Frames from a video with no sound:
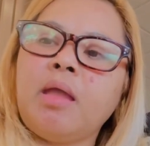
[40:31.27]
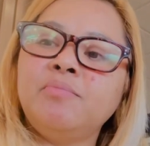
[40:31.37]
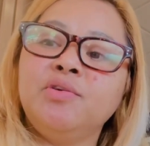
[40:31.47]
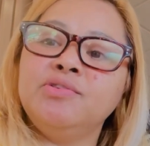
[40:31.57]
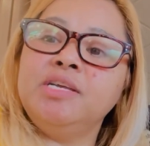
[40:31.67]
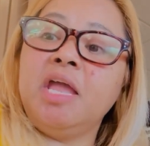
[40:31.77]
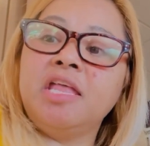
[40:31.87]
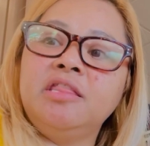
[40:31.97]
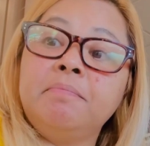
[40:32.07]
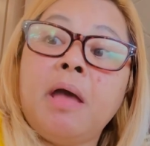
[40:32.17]
because he
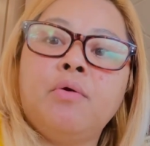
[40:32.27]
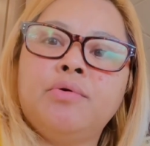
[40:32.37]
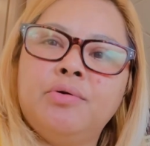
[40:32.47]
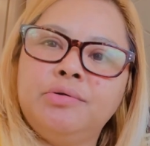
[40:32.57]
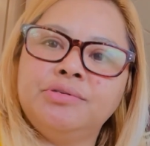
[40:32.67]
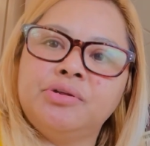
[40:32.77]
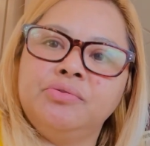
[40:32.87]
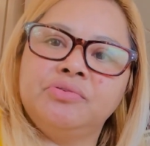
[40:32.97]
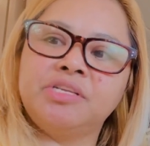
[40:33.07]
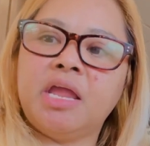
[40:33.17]
had the power also
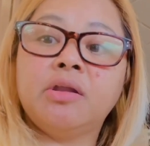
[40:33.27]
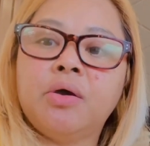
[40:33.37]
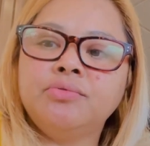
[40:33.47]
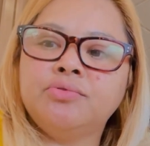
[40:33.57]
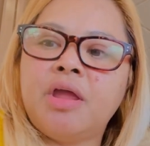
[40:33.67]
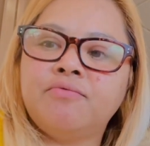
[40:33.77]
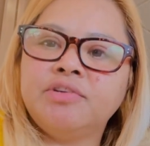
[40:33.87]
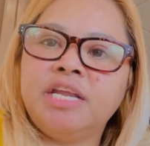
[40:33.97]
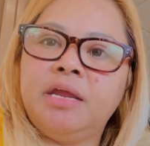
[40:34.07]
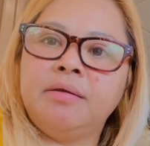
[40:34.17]
to say no to
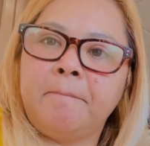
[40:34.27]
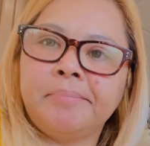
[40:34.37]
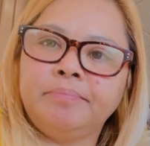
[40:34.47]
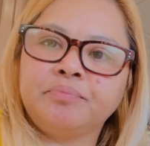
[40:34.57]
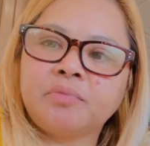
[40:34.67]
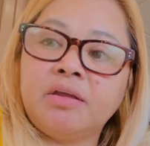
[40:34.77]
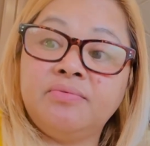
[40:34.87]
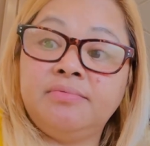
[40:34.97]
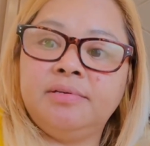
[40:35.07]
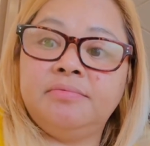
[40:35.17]
everything
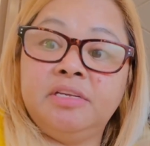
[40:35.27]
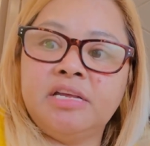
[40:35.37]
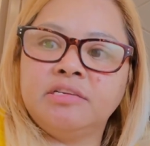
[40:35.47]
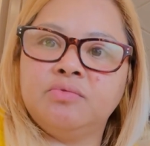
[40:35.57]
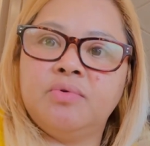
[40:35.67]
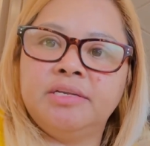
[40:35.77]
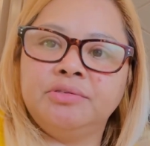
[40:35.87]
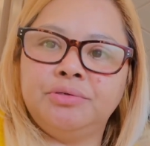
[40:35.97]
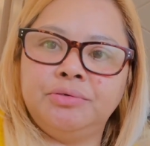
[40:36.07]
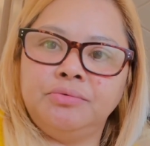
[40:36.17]
if he doesn't
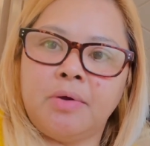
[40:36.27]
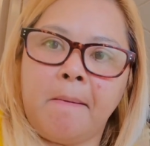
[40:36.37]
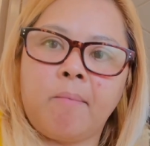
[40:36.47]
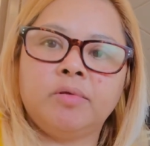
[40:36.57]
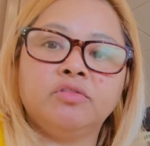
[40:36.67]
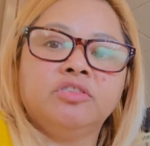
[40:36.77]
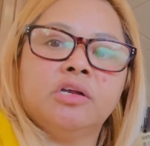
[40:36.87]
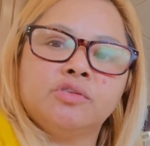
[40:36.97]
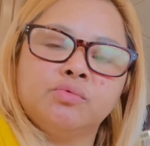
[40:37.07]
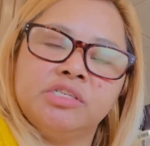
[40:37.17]
want to, because
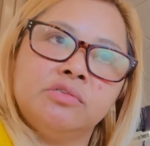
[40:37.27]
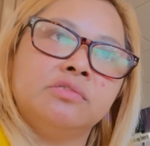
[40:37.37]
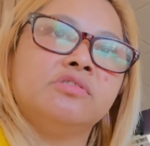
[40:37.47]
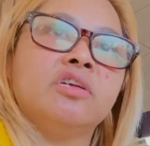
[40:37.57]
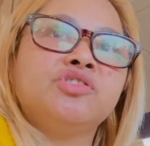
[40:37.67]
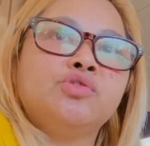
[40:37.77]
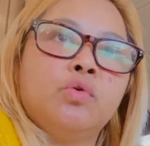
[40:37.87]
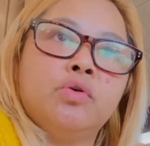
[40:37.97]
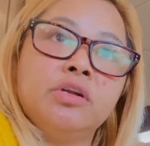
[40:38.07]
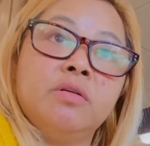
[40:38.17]
that's the
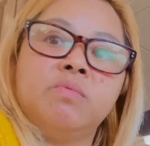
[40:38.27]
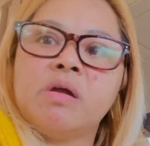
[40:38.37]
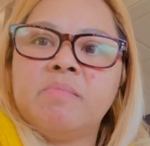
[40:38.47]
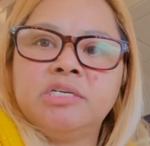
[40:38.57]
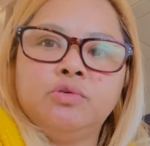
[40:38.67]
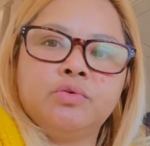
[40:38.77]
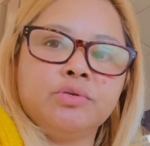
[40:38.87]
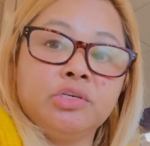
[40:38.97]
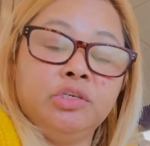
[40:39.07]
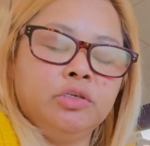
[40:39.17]
order from my
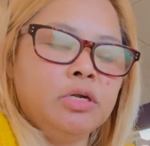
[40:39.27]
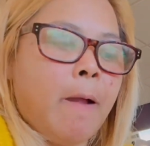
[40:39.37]
neurosurgeon.